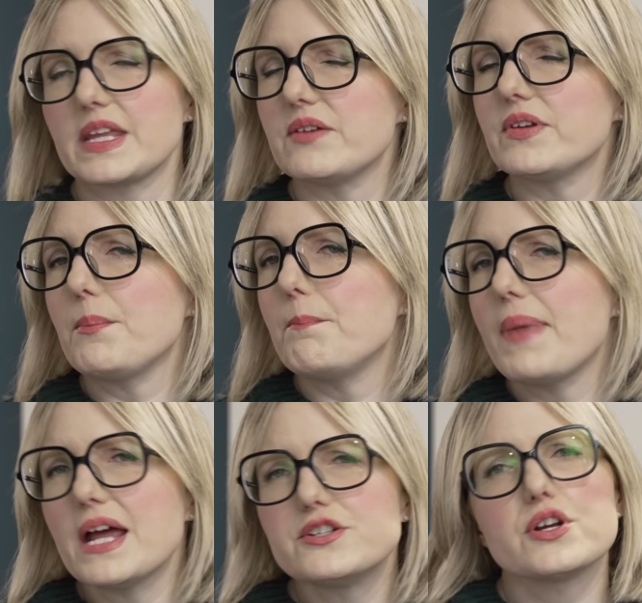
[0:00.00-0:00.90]
even a
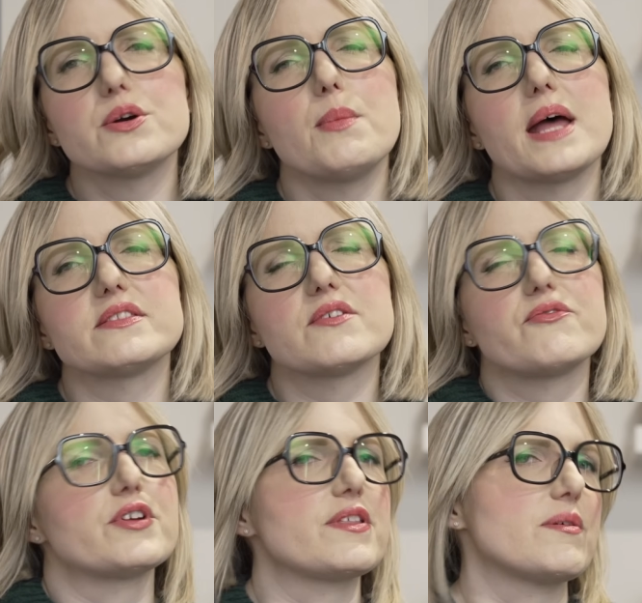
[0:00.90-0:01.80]
bedroom at the
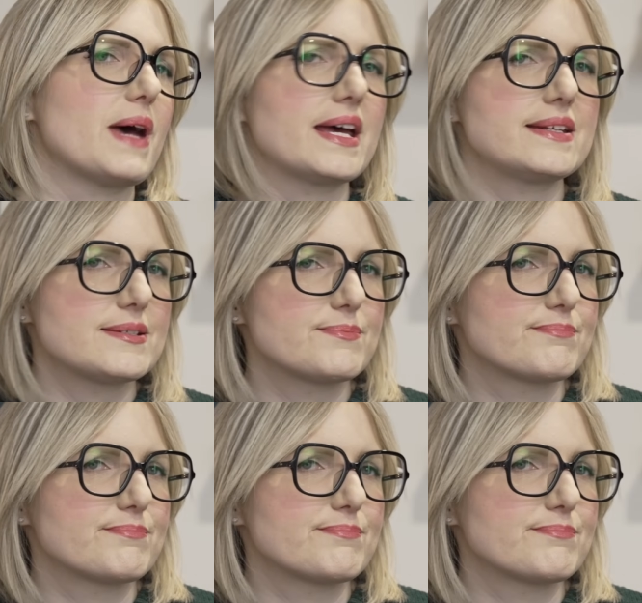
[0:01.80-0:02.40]
foot of the bed.